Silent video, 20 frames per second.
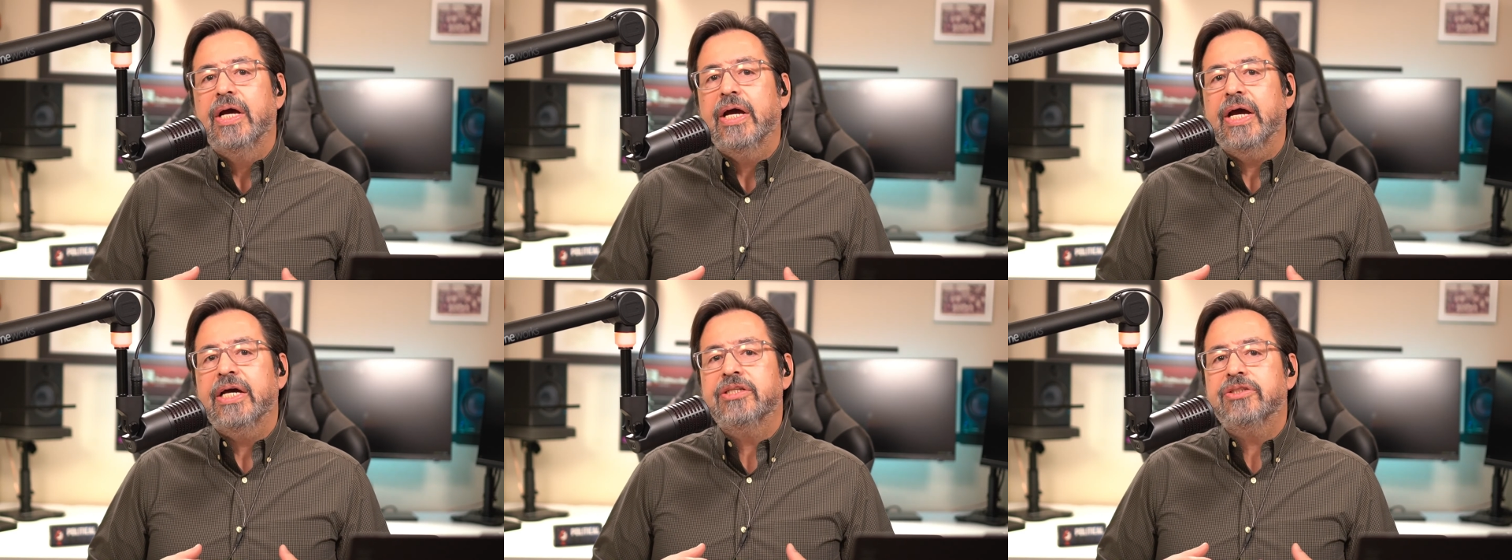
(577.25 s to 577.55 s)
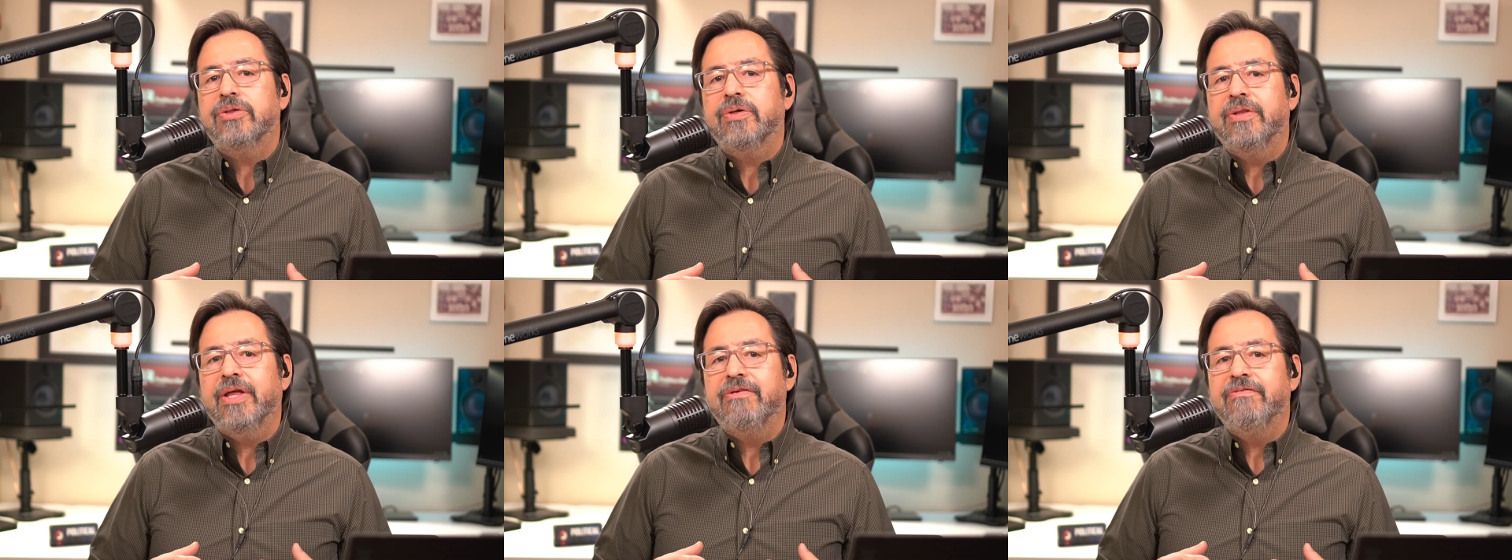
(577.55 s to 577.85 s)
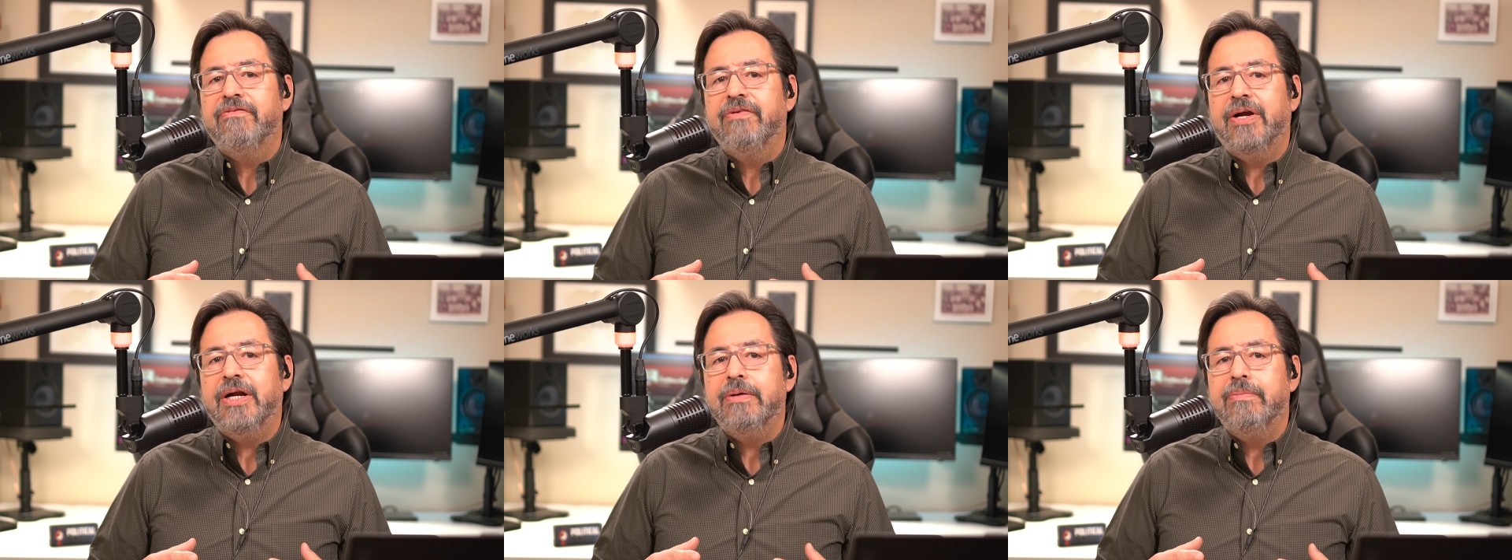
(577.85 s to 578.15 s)
and so they
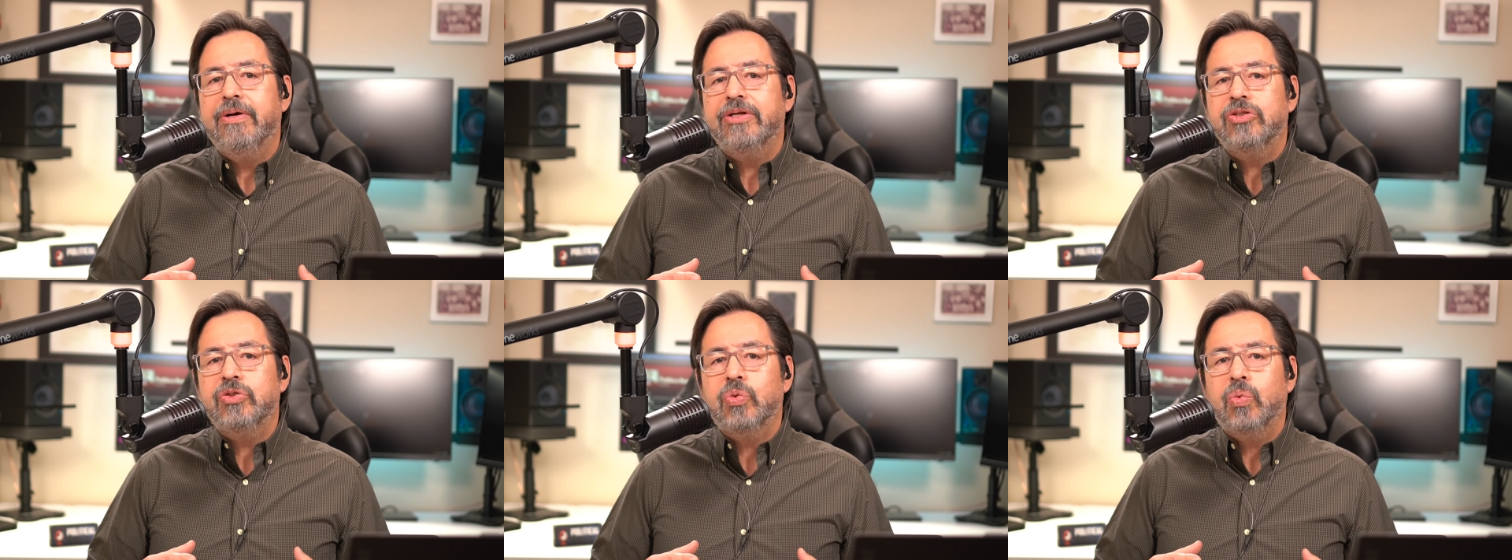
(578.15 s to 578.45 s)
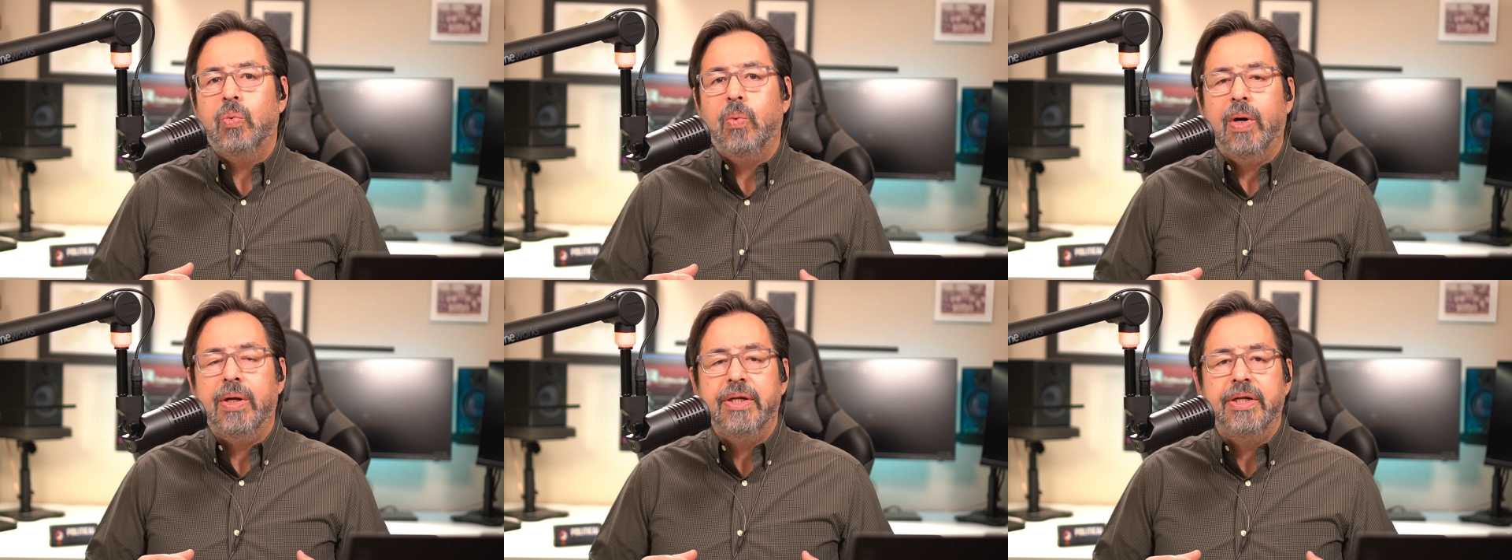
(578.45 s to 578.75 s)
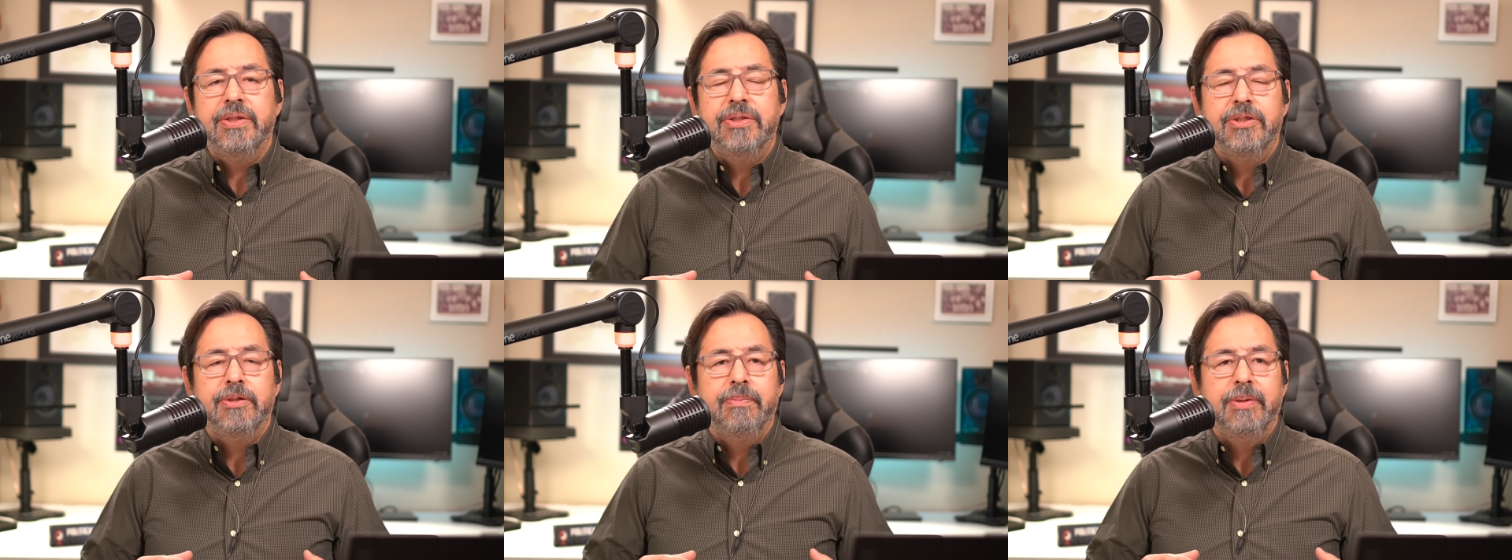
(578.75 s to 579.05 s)
very much
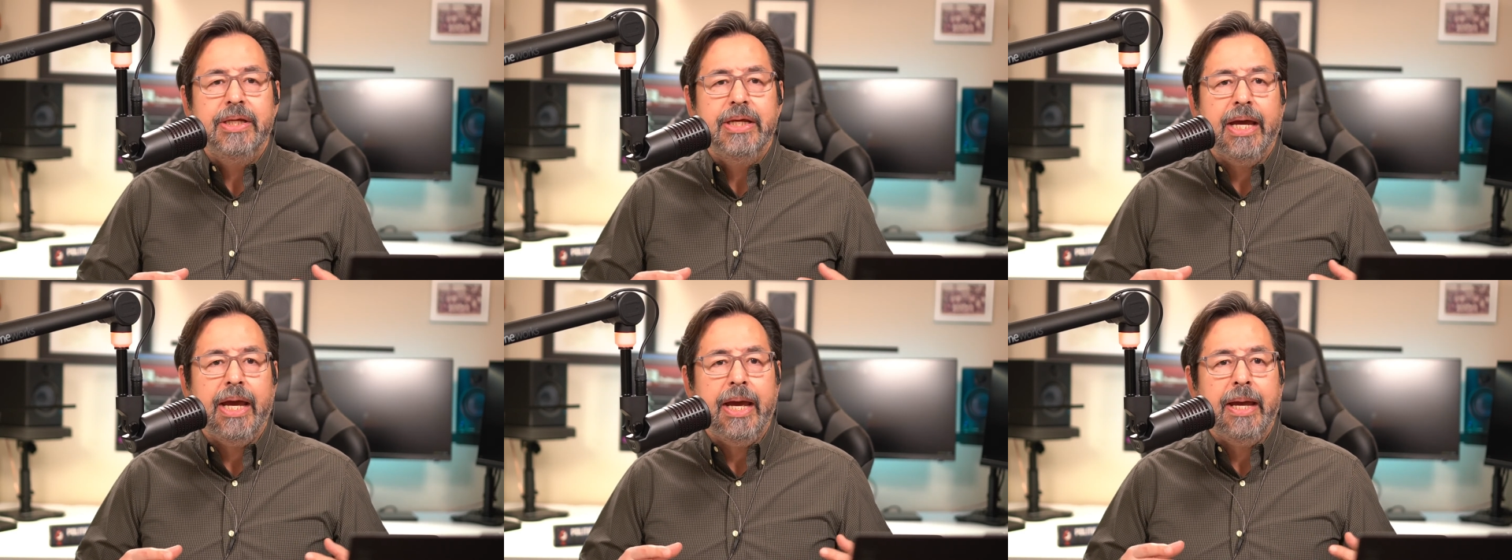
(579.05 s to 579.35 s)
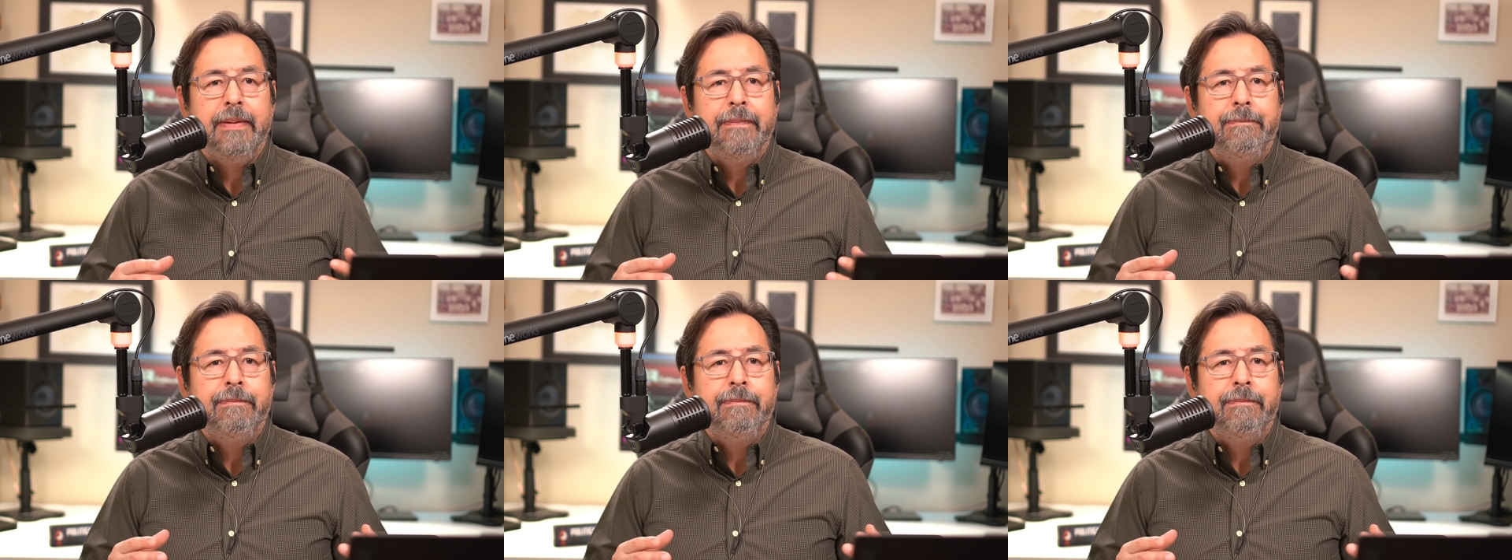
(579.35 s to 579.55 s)
wanted to be a